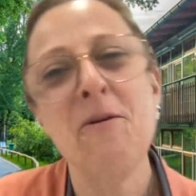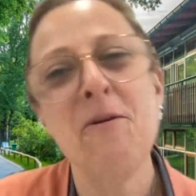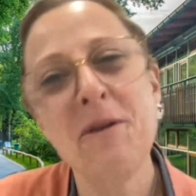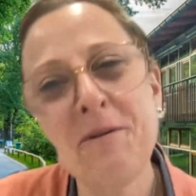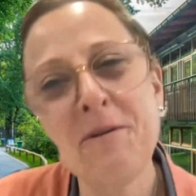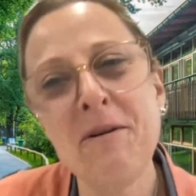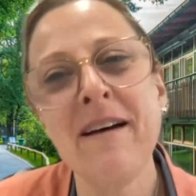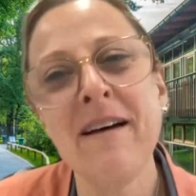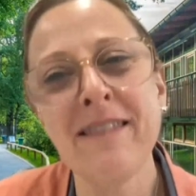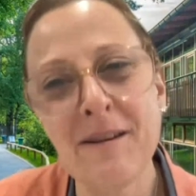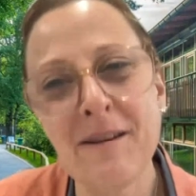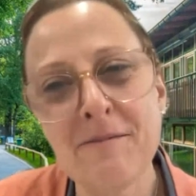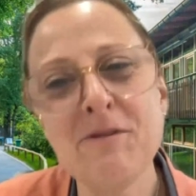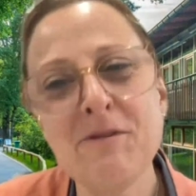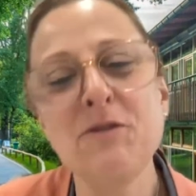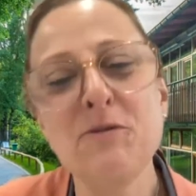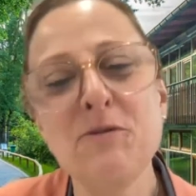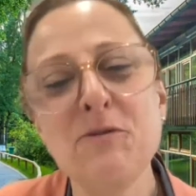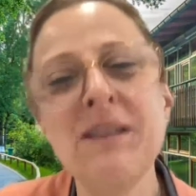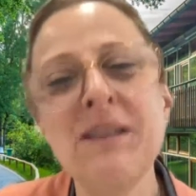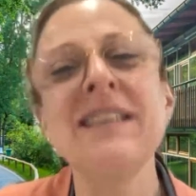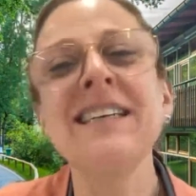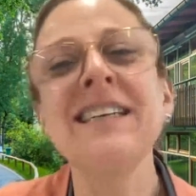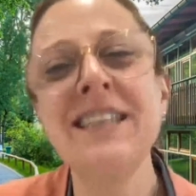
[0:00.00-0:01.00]
We want them to
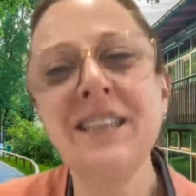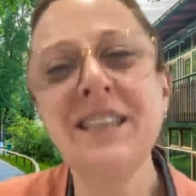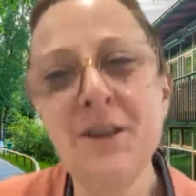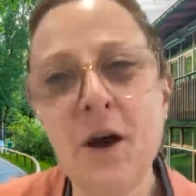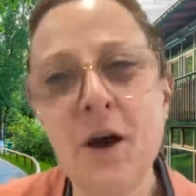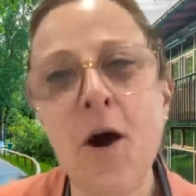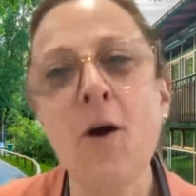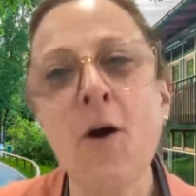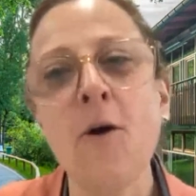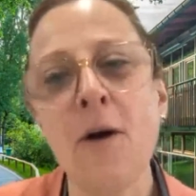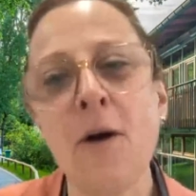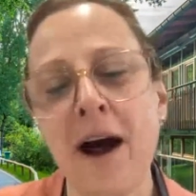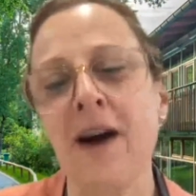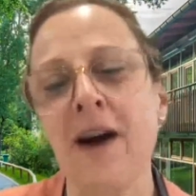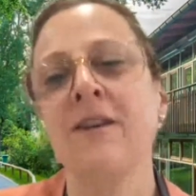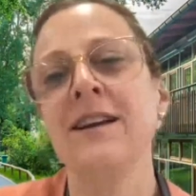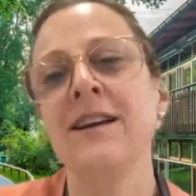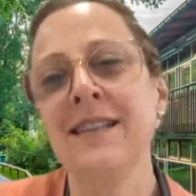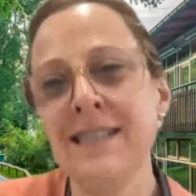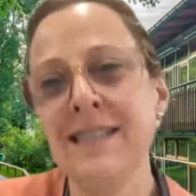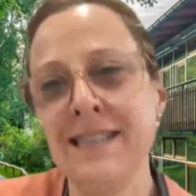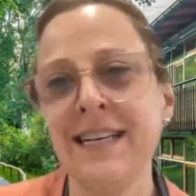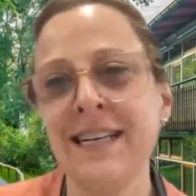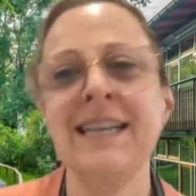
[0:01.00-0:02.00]
really know how
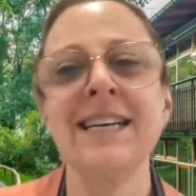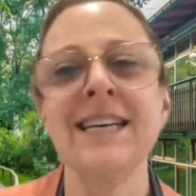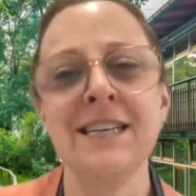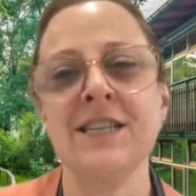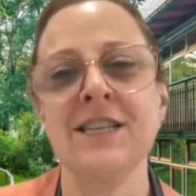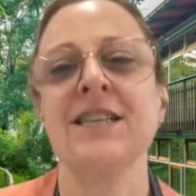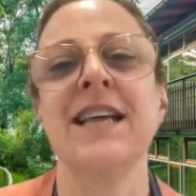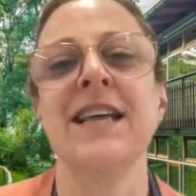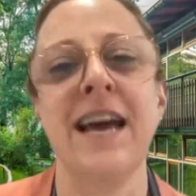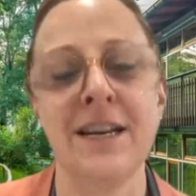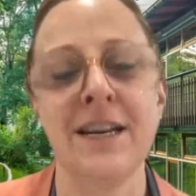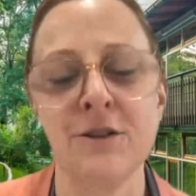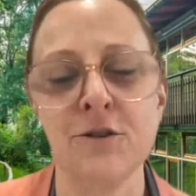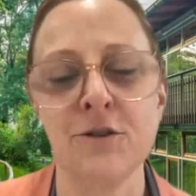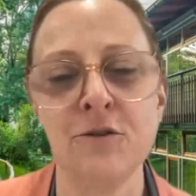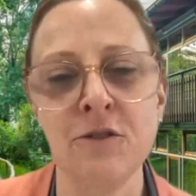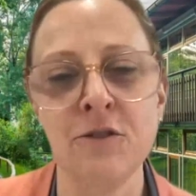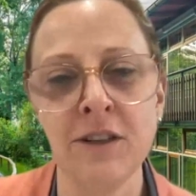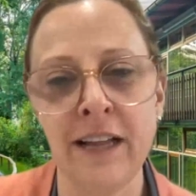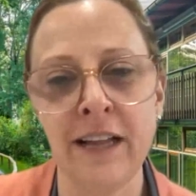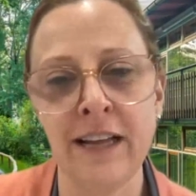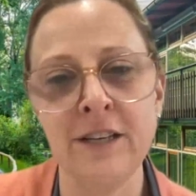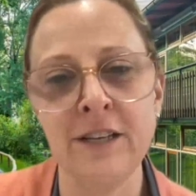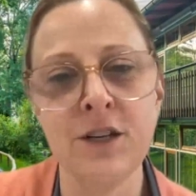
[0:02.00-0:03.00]
to dig into that
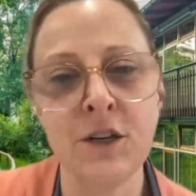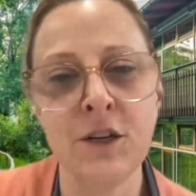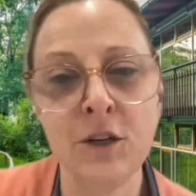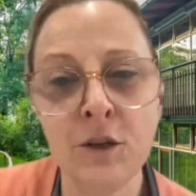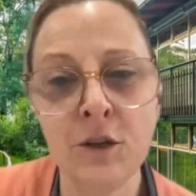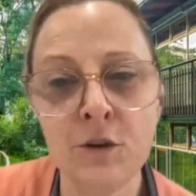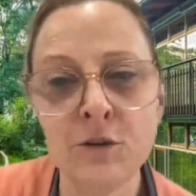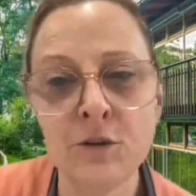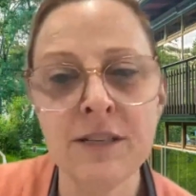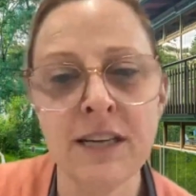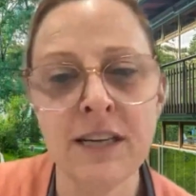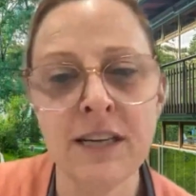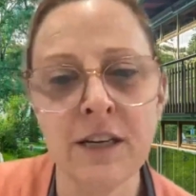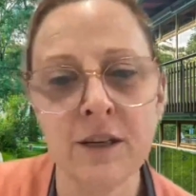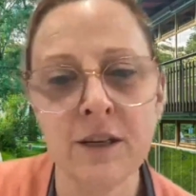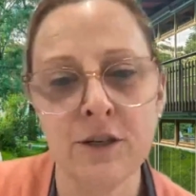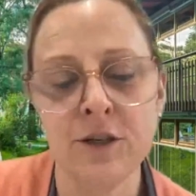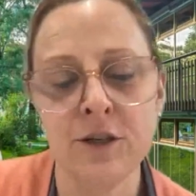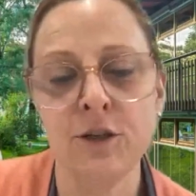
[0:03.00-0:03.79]
tool and to use it